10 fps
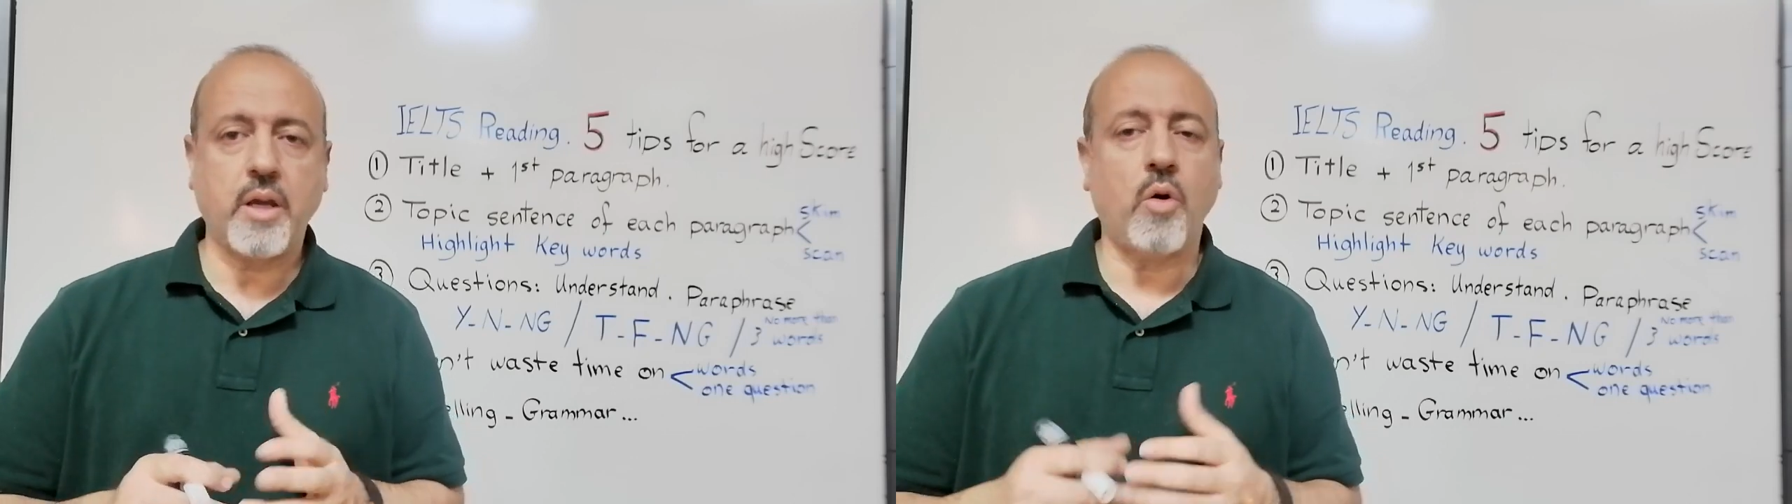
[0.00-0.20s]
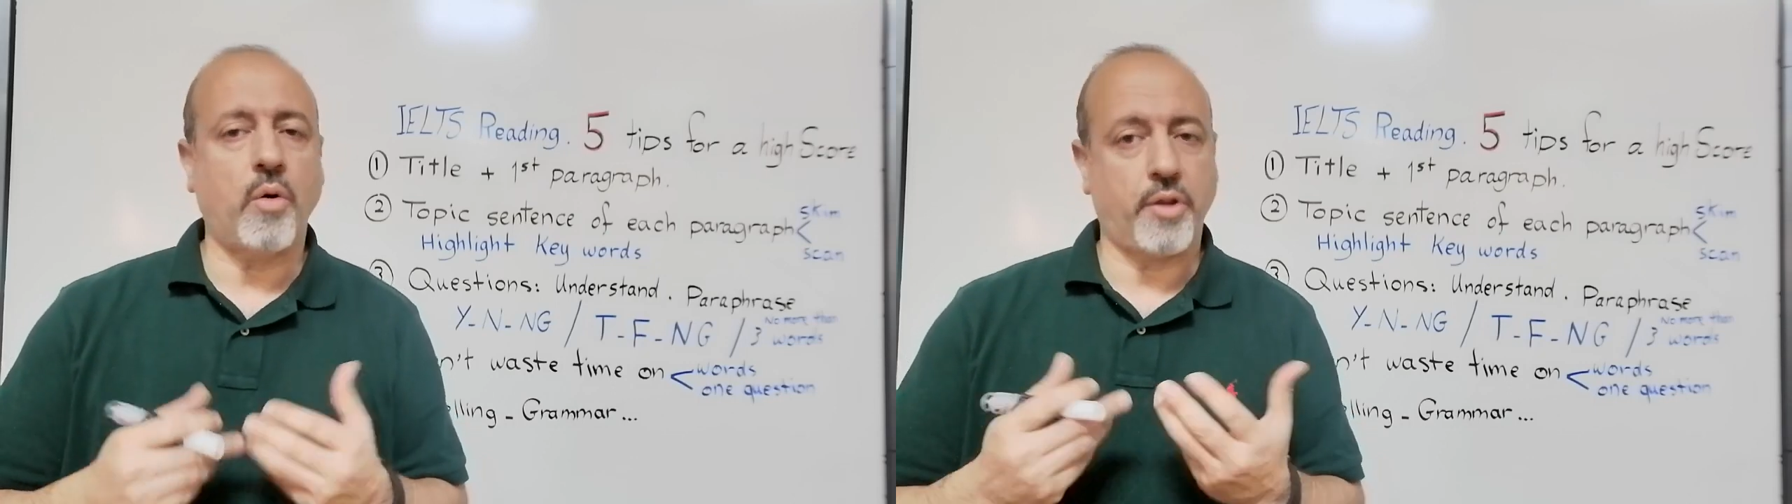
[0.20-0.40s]

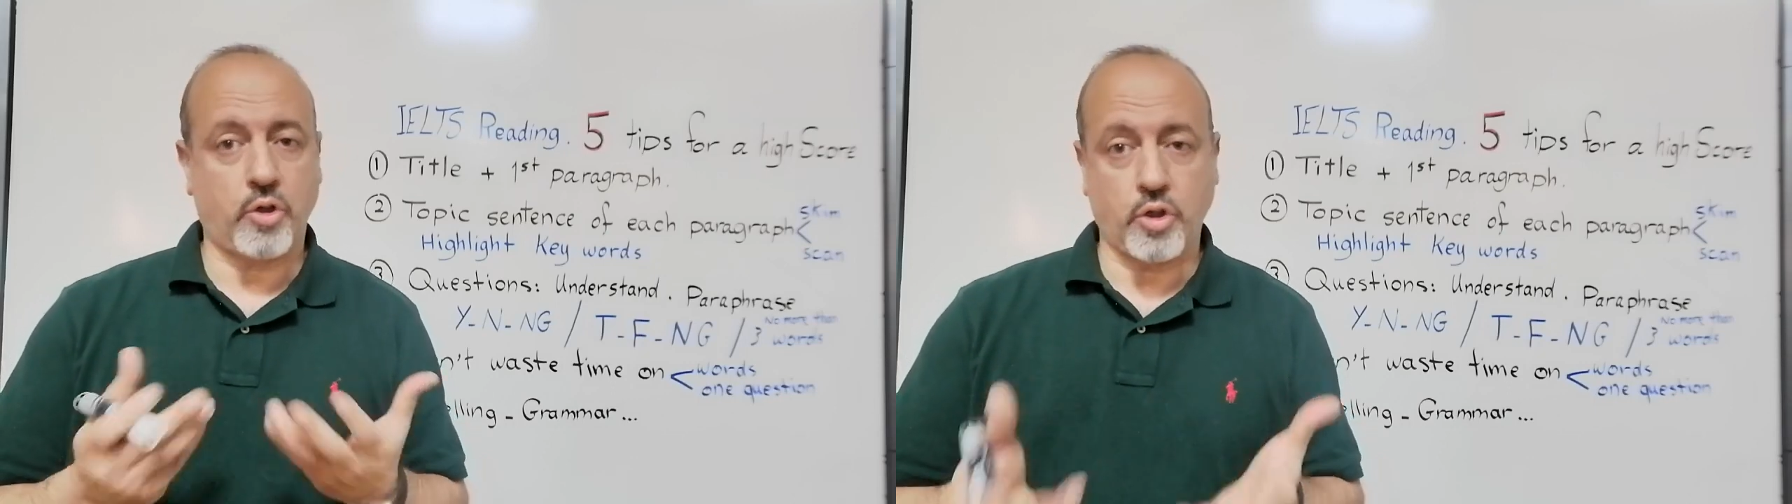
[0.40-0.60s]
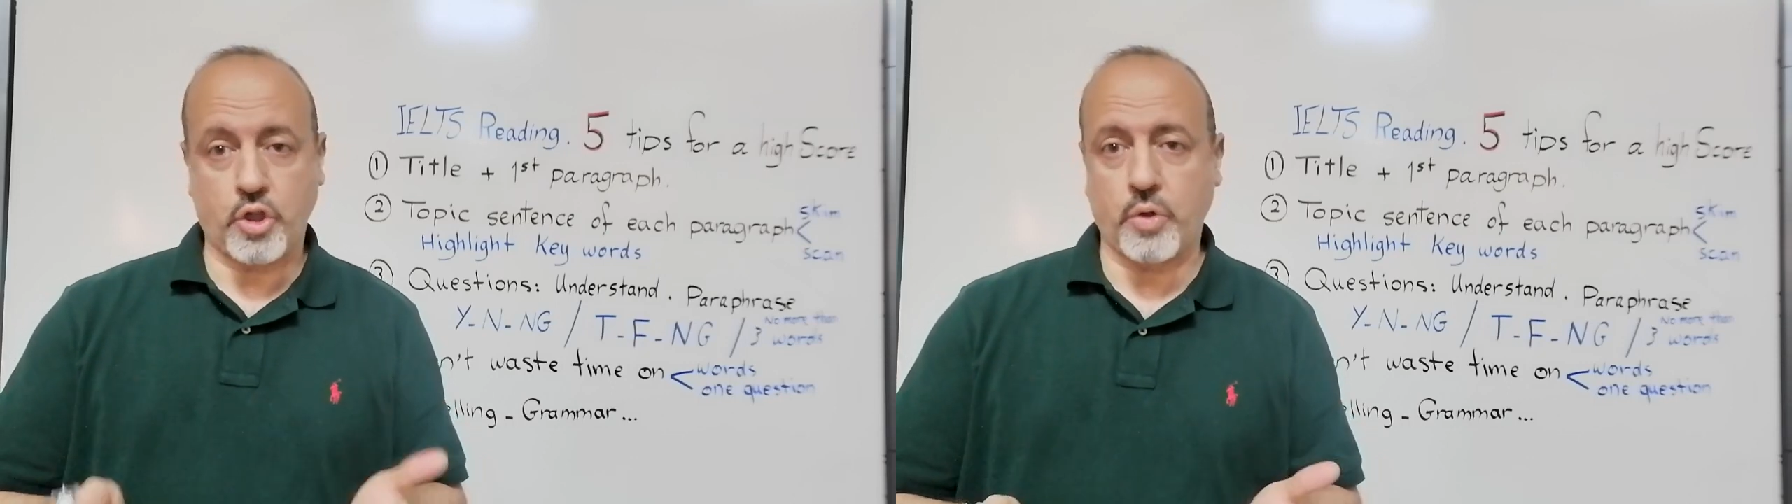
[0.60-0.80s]
or the
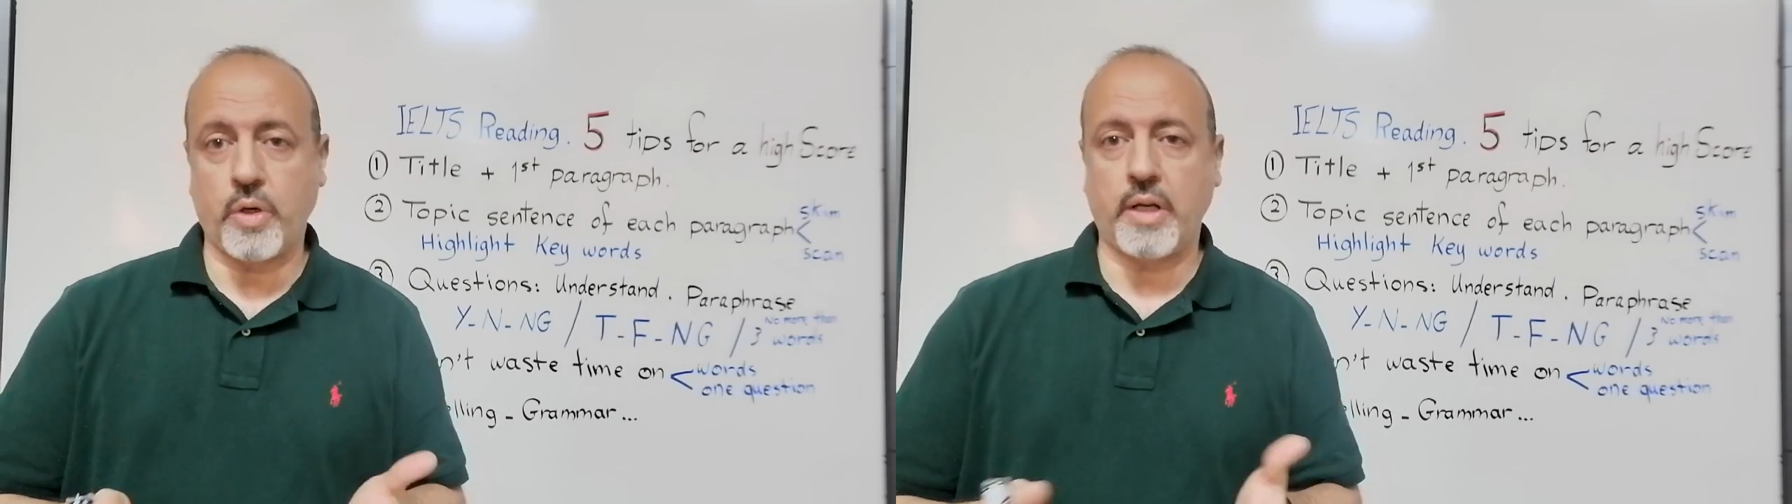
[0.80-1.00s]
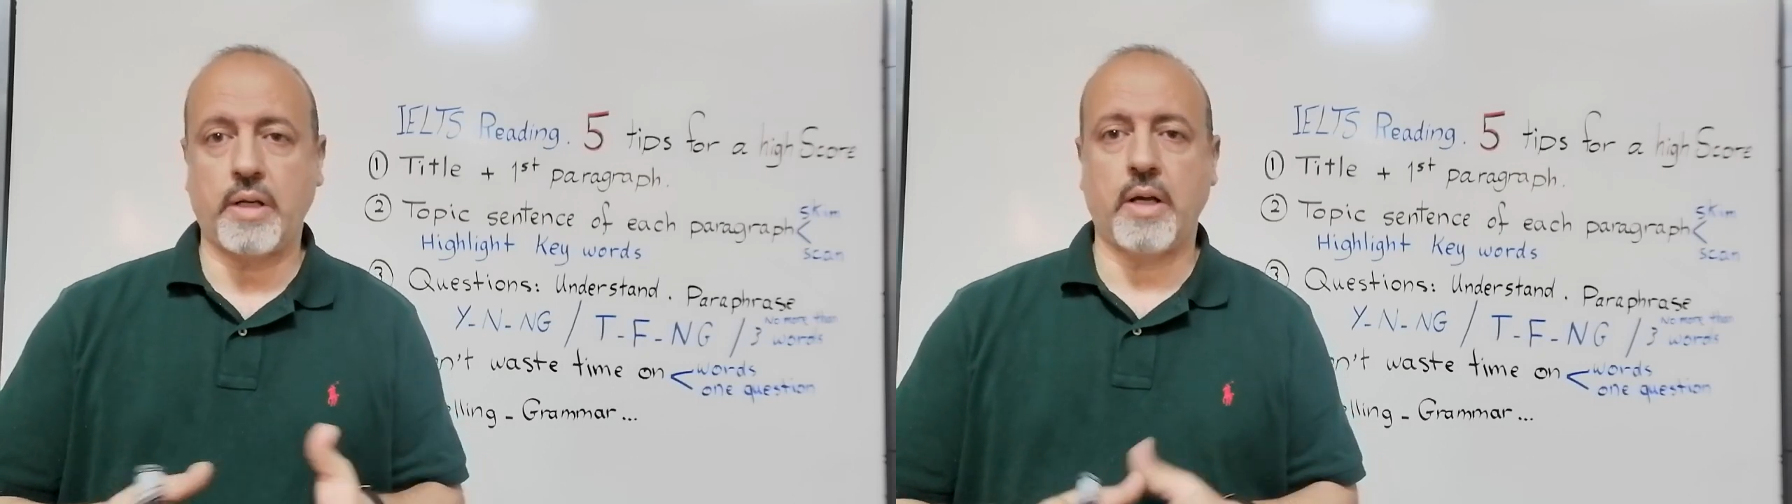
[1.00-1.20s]

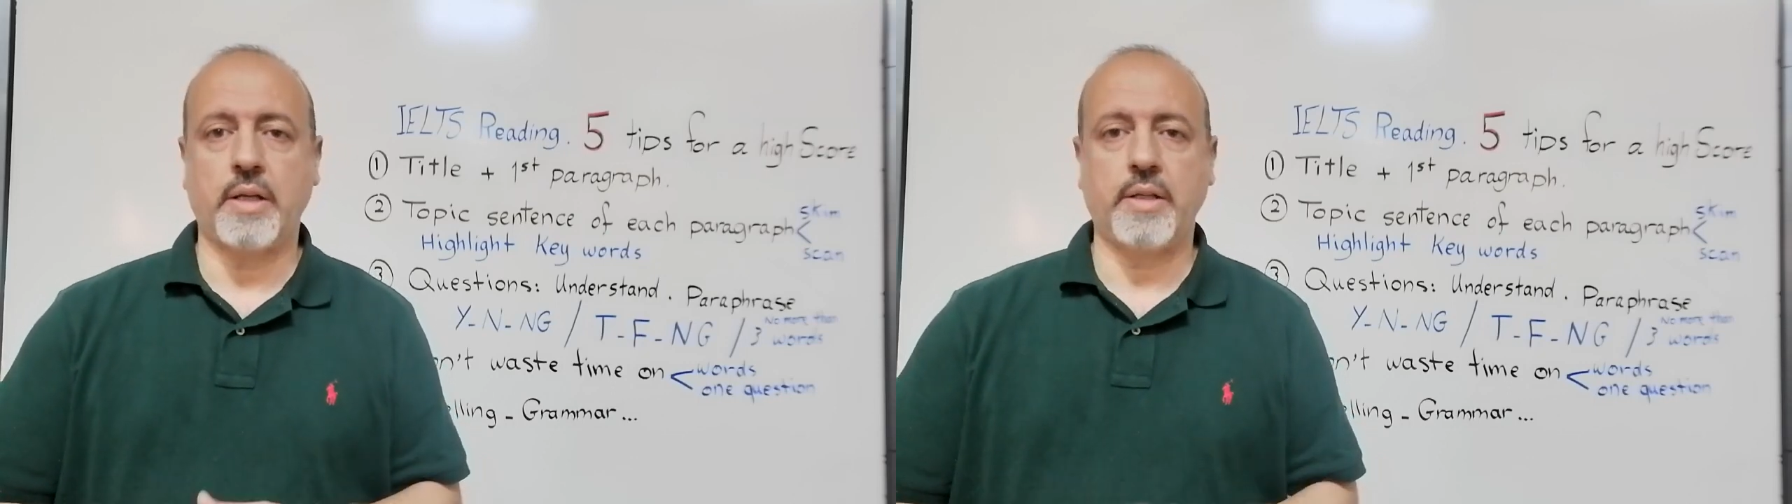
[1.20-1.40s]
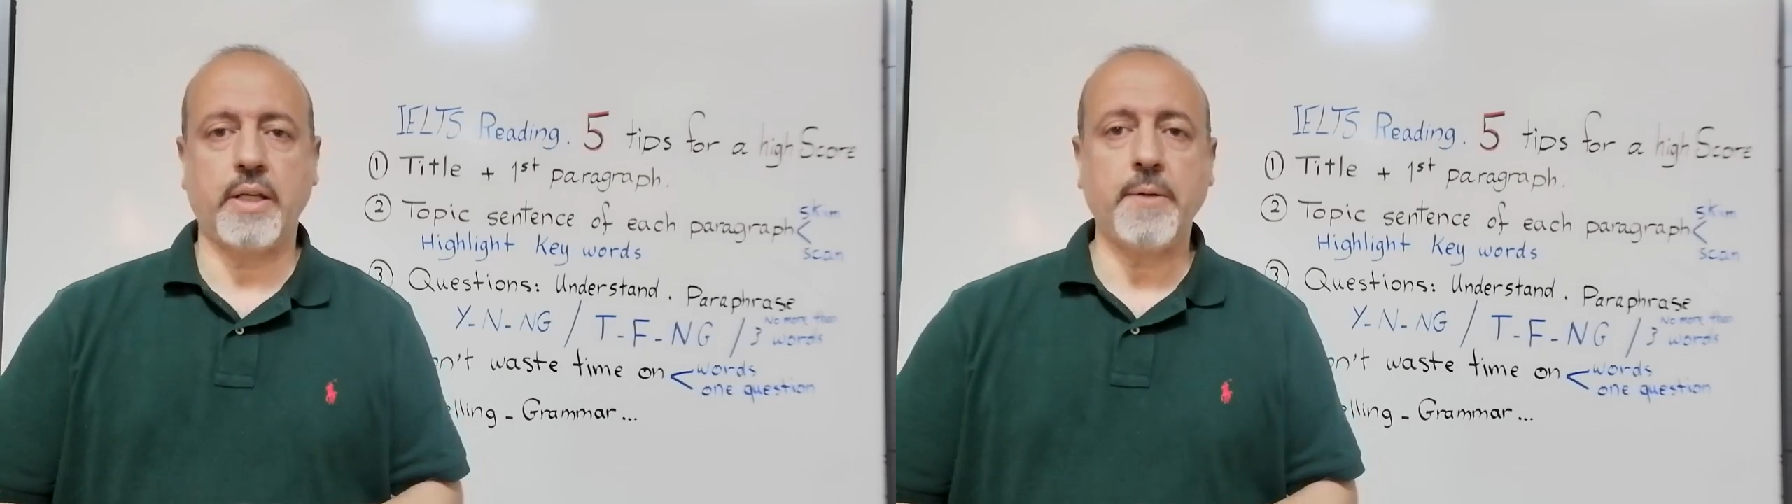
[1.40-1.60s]
controlling
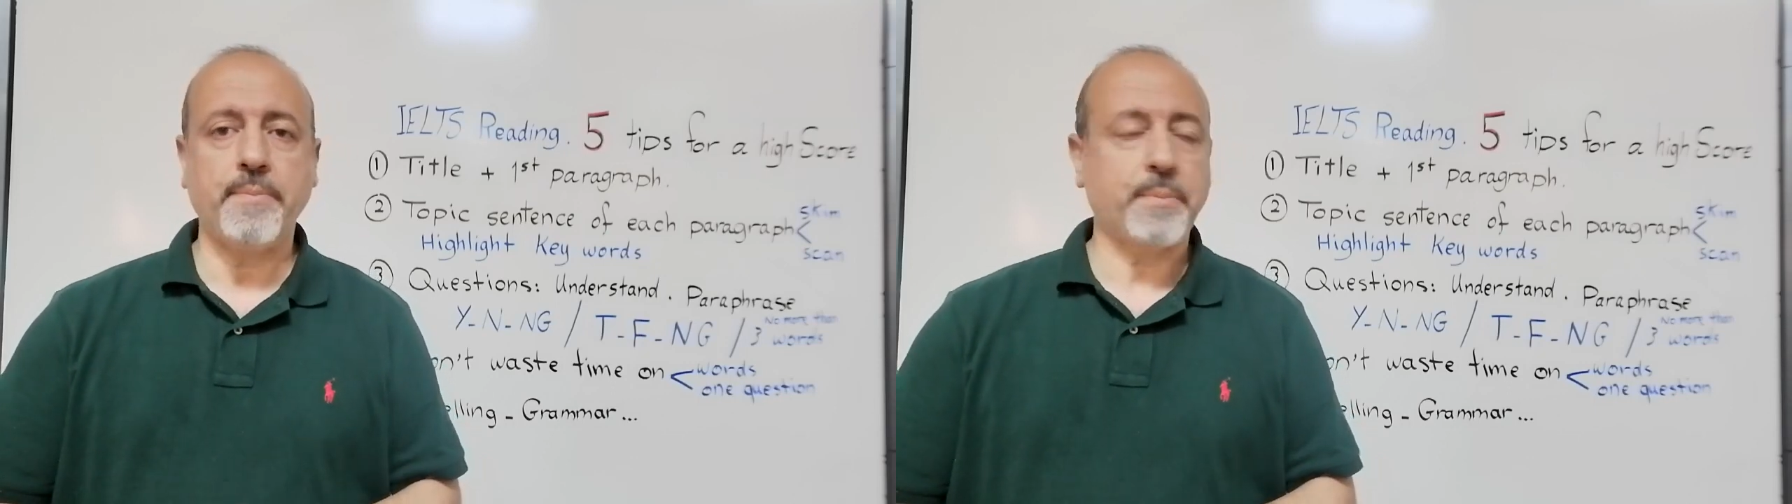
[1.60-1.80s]
idea,